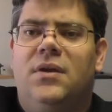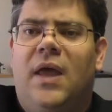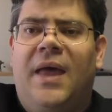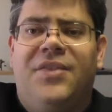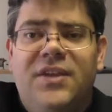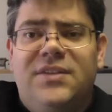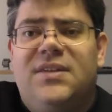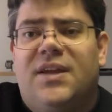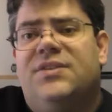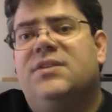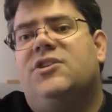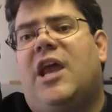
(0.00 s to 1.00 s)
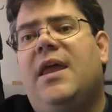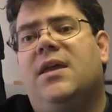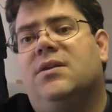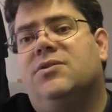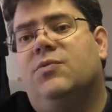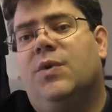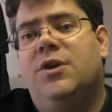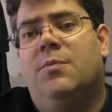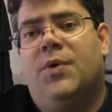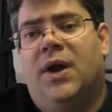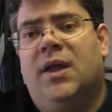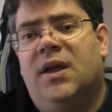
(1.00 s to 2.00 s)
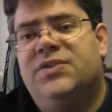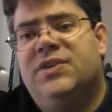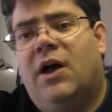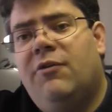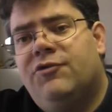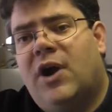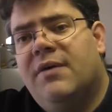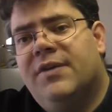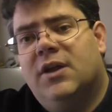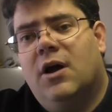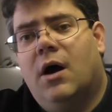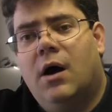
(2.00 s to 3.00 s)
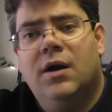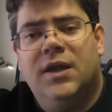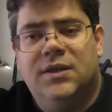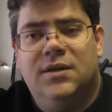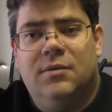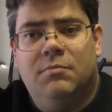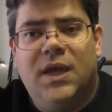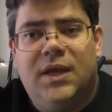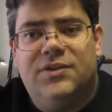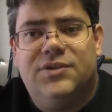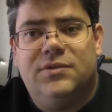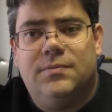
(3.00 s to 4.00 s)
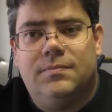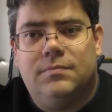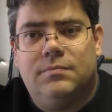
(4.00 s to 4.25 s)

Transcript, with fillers: And this doesn't change when you bring a self-driving car into the mix.